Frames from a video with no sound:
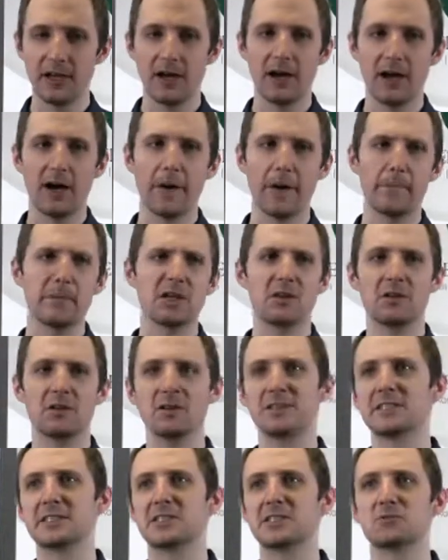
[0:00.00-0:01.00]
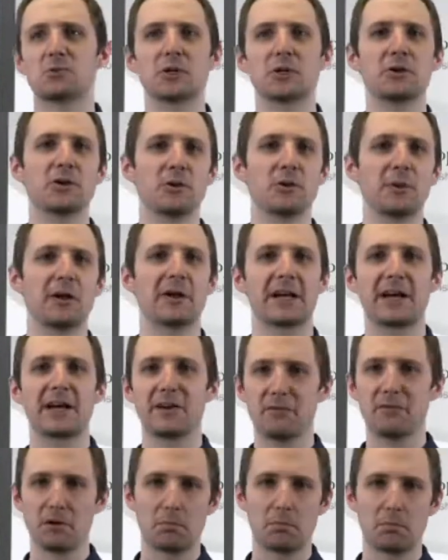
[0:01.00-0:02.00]
This is where you hear about like kind
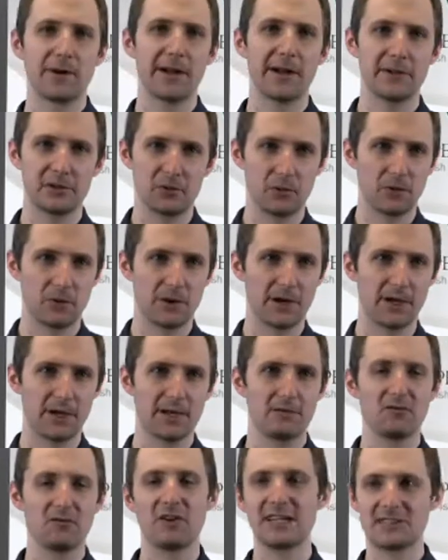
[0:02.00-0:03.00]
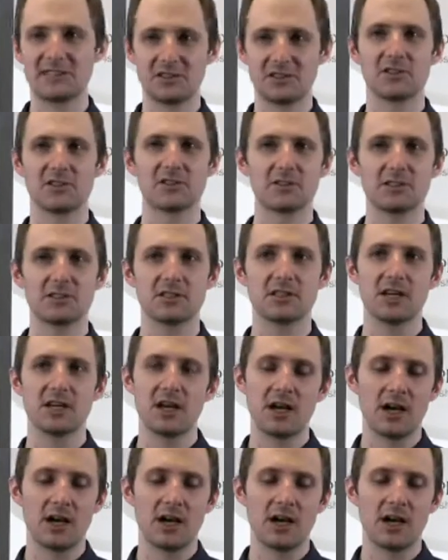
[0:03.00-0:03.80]
of the predatory investors,